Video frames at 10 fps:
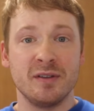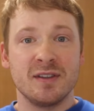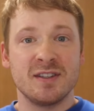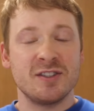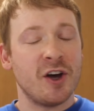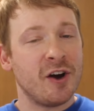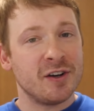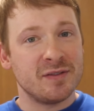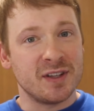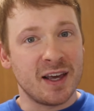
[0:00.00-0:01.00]
This is the heart
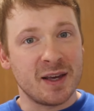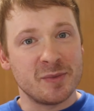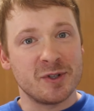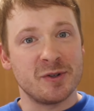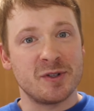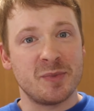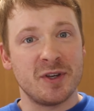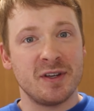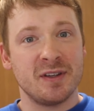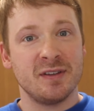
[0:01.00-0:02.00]
of the game, so to
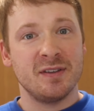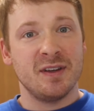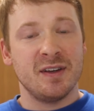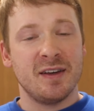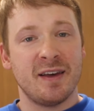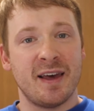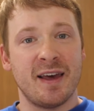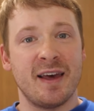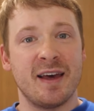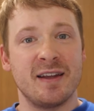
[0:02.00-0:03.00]
speak,
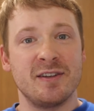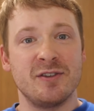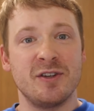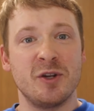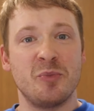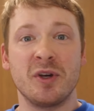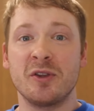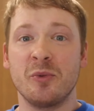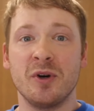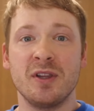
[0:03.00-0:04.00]
and you need to pick
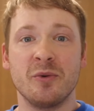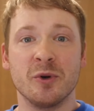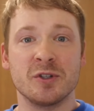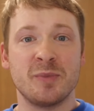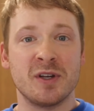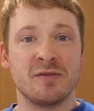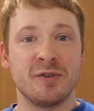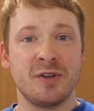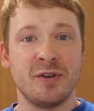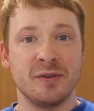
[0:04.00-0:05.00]
the one that works best for
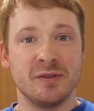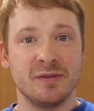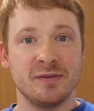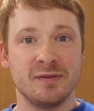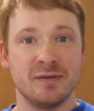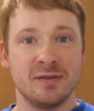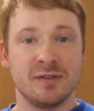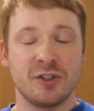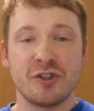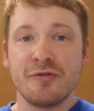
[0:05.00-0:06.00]
you.
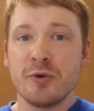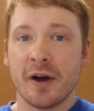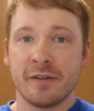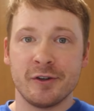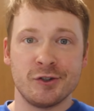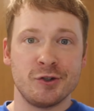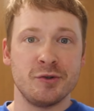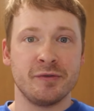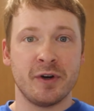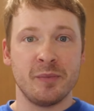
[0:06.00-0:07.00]
There's a few out there to
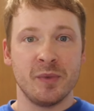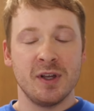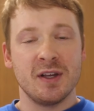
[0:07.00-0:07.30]
choose from.